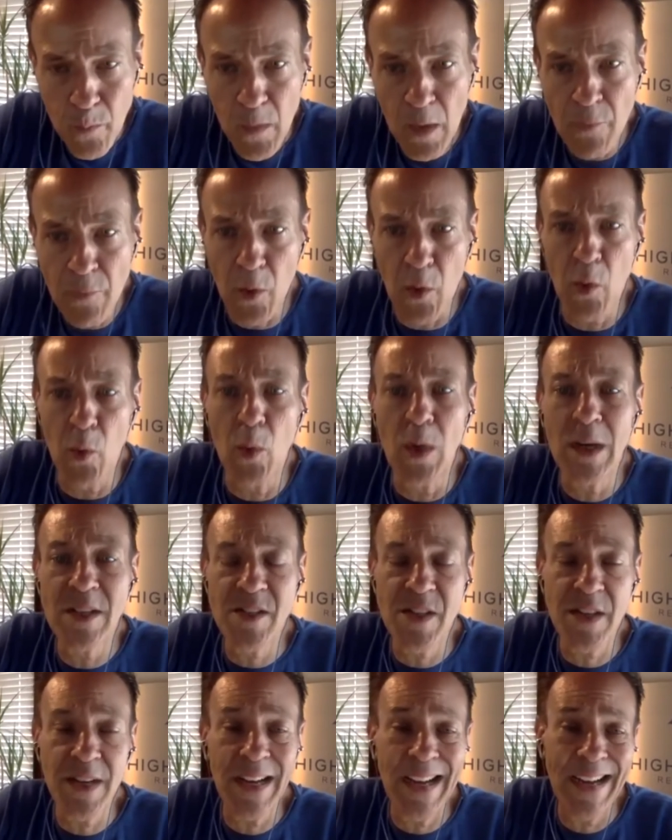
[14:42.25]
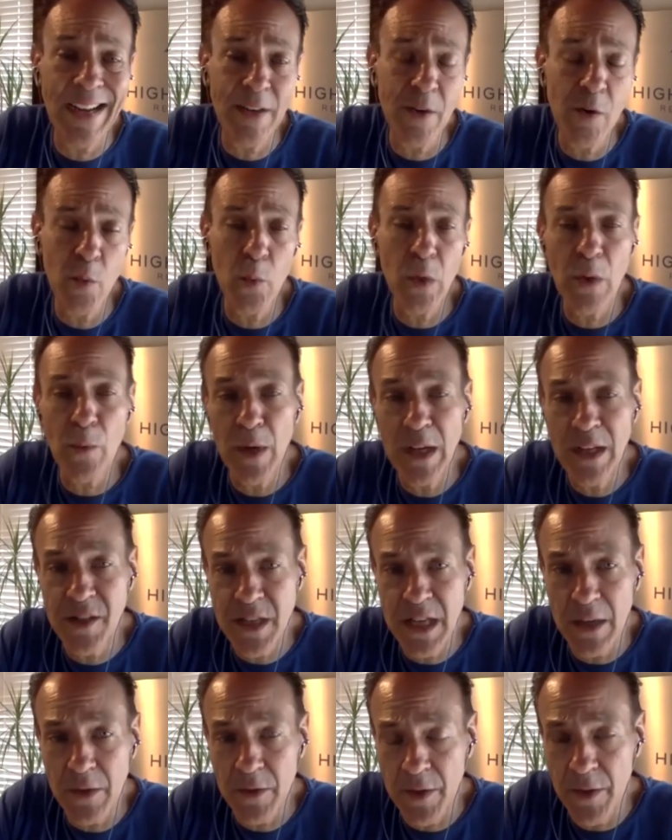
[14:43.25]
For the ones that hadn't, we reached
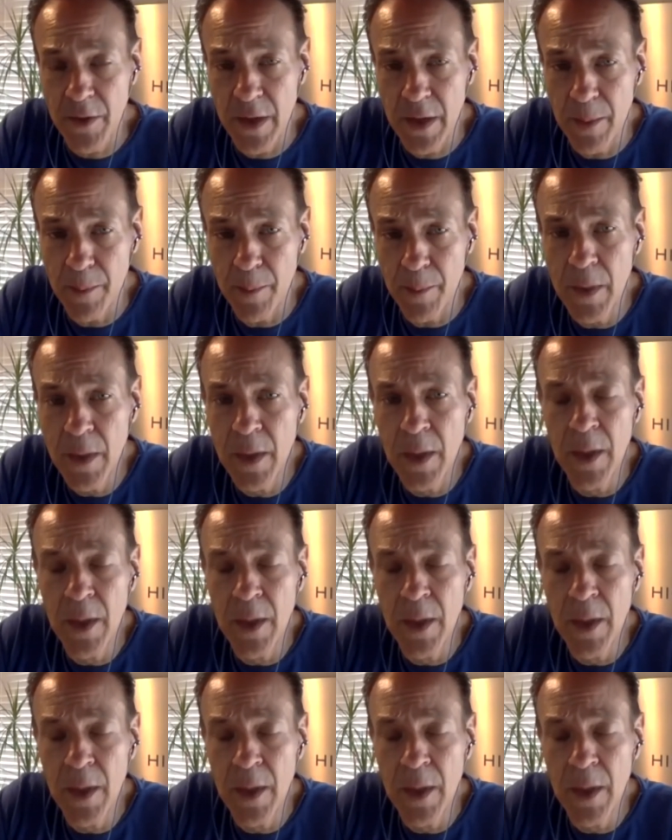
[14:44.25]
out to them.